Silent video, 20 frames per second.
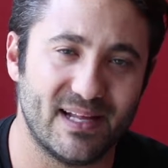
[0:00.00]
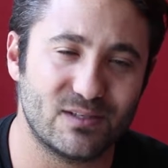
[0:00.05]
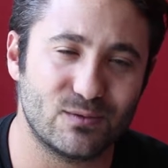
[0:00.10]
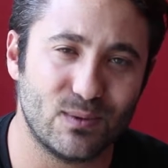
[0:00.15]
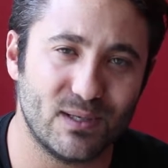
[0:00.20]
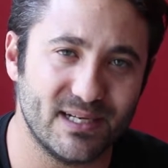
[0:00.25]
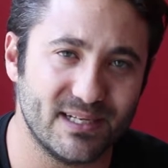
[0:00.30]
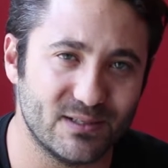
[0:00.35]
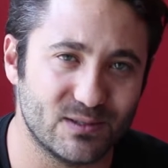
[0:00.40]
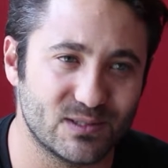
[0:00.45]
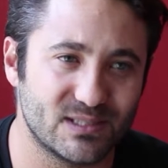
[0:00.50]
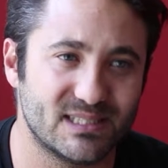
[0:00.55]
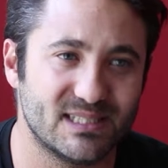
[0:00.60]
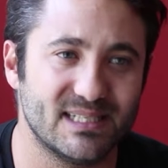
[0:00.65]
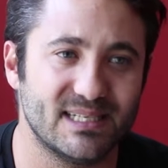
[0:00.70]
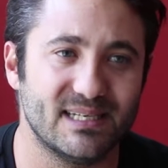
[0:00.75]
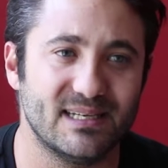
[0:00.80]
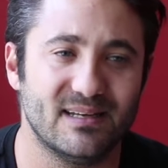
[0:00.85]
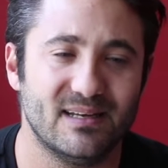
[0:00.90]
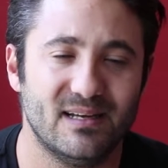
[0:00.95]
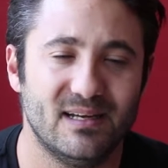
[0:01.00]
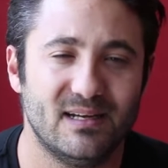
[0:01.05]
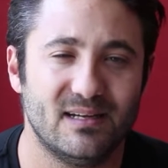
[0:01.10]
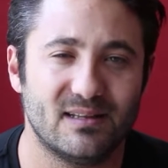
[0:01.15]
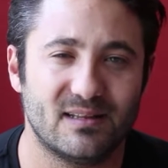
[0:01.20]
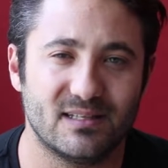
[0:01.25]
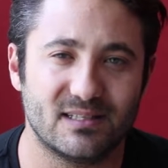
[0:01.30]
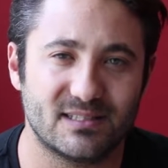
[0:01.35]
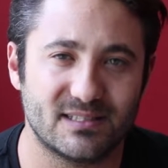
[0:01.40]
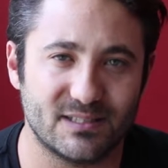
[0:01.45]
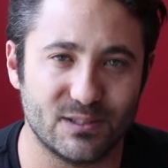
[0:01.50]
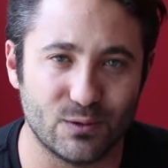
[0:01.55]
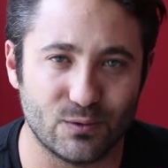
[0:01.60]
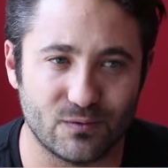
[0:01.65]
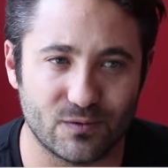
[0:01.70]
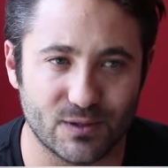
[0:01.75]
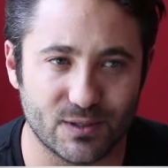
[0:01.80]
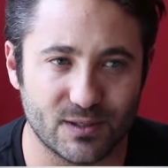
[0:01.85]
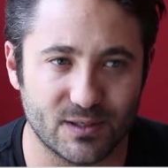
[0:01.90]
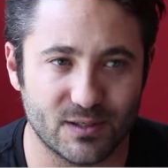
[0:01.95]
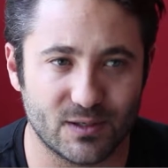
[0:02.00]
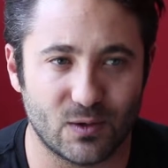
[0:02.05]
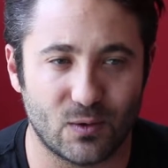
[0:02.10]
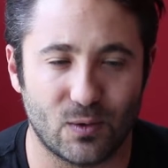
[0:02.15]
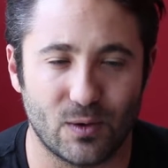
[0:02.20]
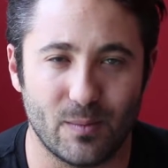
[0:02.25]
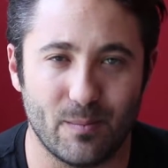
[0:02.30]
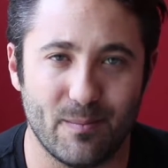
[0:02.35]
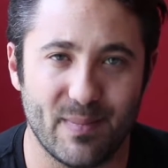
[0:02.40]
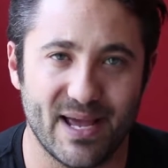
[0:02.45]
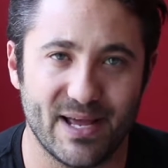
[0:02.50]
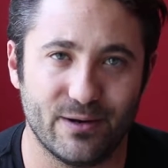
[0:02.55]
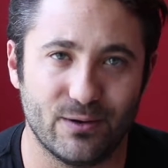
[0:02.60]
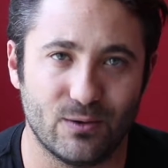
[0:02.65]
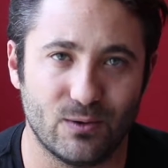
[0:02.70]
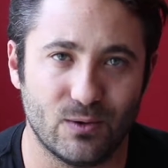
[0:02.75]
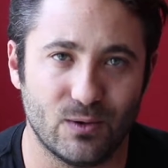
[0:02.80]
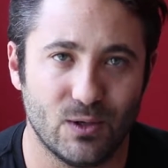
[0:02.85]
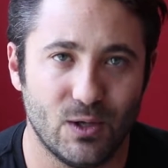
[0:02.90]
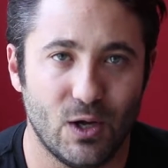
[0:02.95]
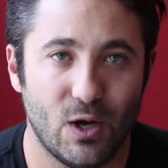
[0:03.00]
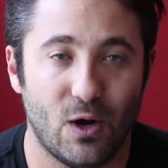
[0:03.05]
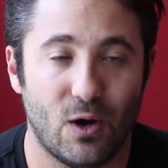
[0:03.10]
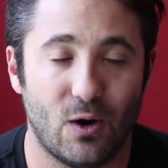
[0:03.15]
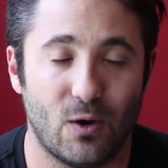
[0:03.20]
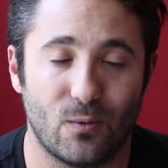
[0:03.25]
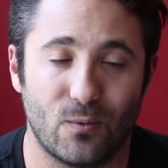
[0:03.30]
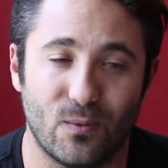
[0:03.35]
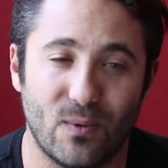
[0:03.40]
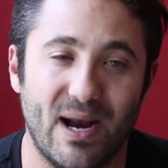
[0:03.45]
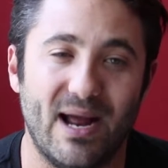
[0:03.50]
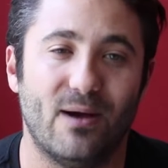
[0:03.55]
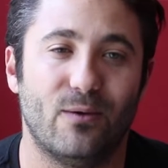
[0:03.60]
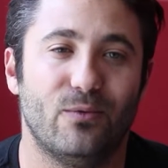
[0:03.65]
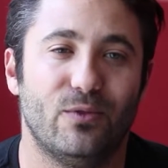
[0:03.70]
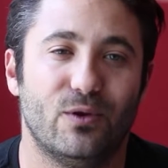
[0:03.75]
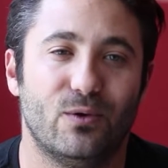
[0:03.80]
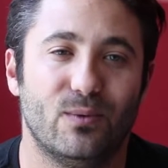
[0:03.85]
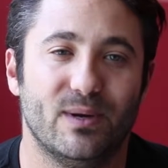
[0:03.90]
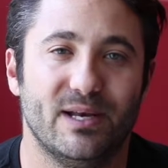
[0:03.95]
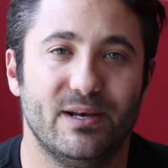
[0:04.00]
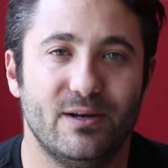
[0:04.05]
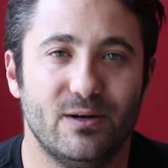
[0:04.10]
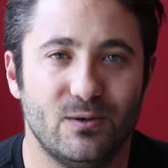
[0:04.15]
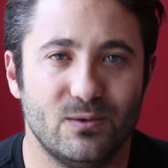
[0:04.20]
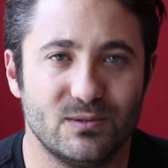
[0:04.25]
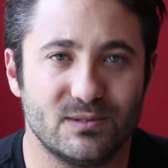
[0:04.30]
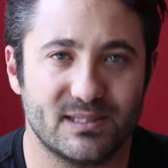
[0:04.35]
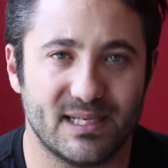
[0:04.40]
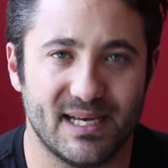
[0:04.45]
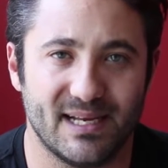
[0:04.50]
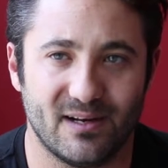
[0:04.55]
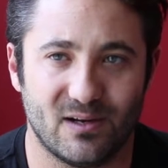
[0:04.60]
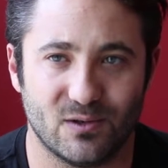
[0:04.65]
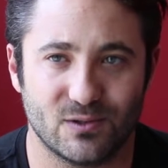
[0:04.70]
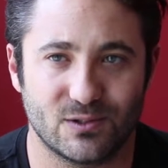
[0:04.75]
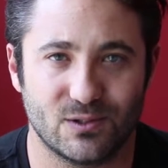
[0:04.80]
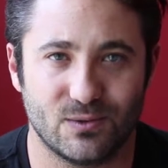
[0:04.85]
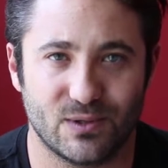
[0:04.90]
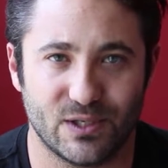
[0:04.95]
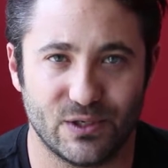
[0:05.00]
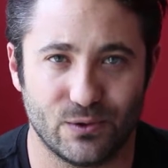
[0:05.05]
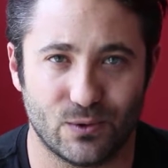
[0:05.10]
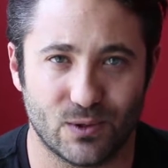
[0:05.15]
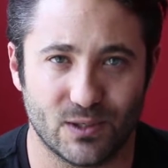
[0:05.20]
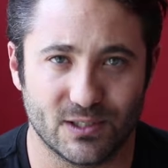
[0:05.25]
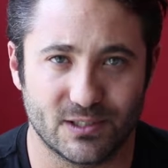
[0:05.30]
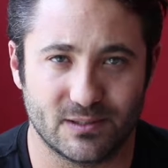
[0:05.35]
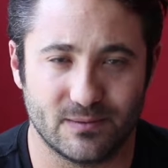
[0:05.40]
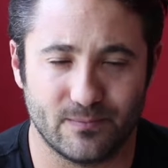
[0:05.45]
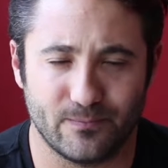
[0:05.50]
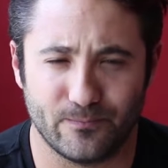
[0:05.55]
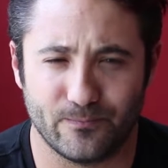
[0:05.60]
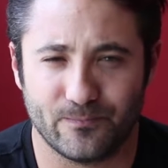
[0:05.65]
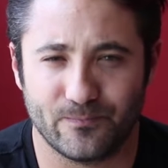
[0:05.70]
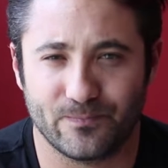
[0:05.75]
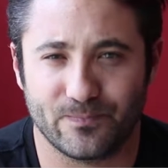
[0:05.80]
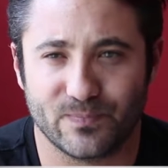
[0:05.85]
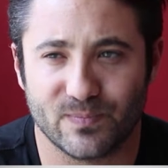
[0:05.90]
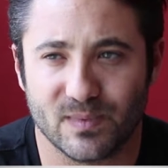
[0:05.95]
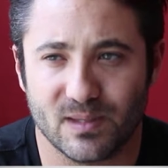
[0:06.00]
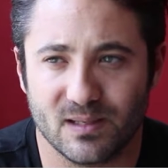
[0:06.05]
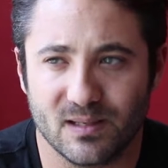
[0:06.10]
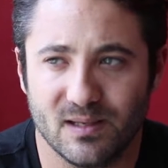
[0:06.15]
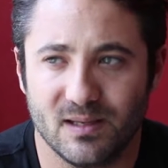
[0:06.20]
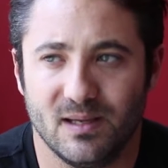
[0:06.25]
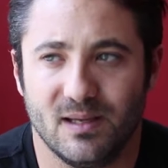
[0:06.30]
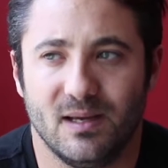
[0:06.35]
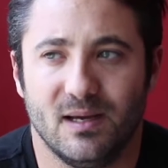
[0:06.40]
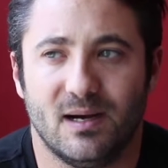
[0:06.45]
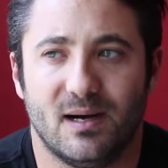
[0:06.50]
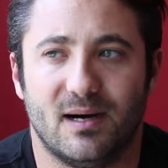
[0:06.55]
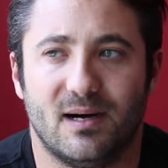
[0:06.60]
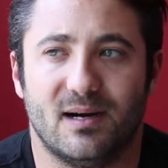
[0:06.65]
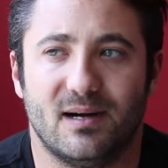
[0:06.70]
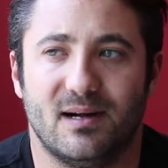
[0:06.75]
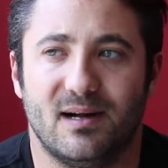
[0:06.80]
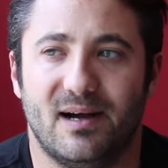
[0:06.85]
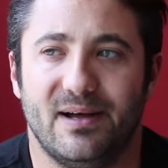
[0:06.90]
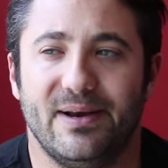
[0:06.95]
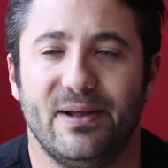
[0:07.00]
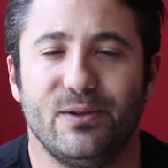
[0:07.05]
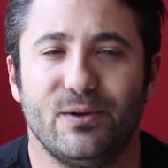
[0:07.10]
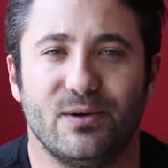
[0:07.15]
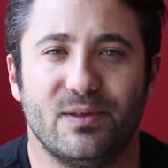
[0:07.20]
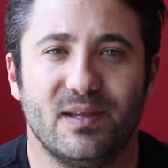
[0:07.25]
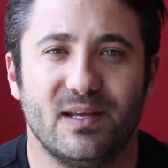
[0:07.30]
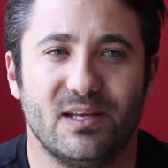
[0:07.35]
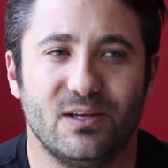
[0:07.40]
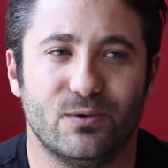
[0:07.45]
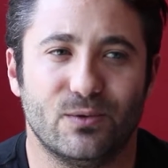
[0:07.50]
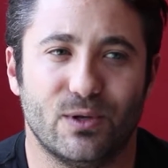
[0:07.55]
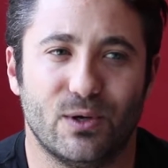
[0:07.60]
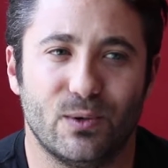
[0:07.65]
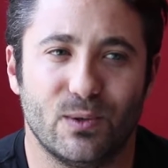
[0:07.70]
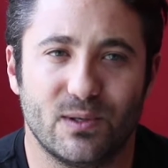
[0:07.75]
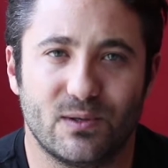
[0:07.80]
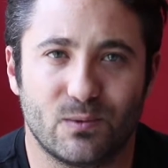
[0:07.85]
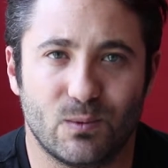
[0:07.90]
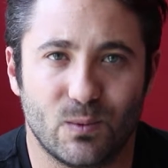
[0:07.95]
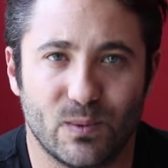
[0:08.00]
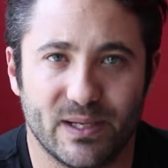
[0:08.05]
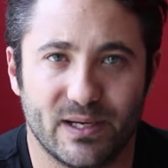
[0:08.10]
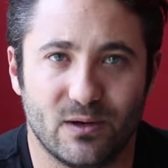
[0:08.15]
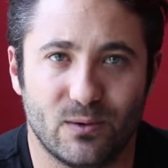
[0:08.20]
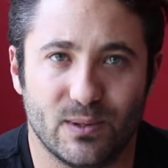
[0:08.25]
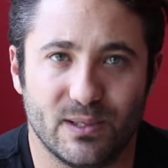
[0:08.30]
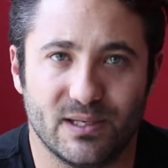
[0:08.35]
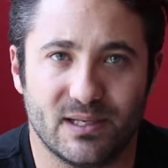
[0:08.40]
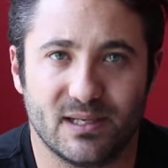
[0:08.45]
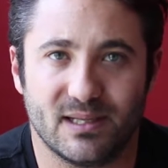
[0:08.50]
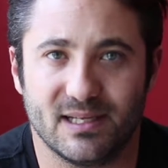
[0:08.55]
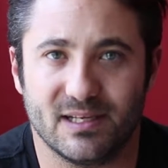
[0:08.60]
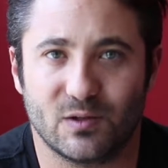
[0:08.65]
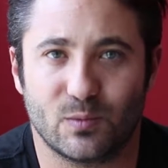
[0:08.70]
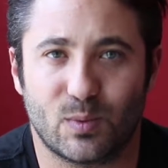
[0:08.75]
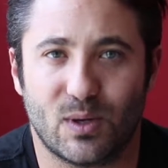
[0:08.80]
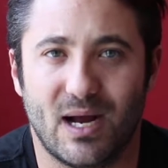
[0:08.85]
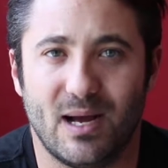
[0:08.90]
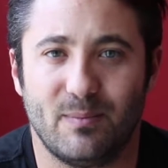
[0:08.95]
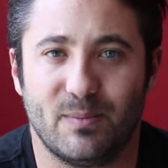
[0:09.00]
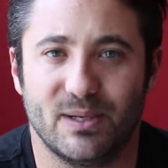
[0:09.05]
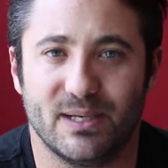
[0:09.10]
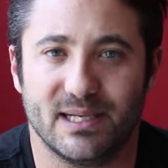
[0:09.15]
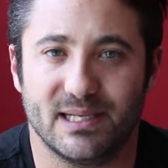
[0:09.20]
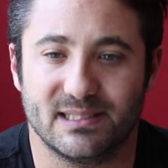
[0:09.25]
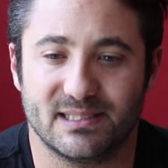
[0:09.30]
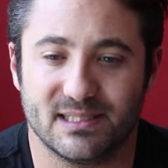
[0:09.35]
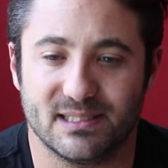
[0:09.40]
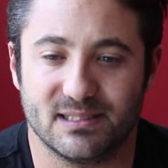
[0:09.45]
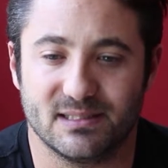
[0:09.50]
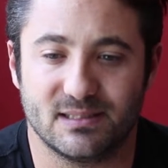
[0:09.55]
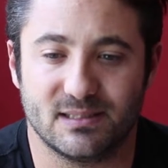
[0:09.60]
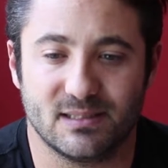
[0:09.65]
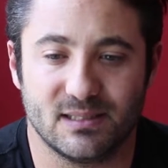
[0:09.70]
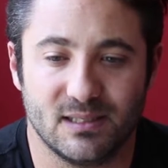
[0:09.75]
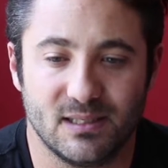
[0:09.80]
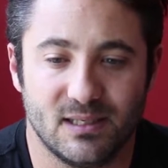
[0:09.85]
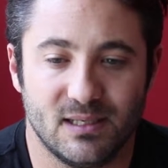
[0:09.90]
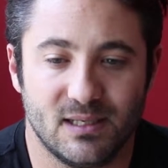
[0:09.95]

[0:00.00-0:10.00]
that's why you'll see the silver or metal around the windows and also the doors. Another thing you'll notice when we go into these properties is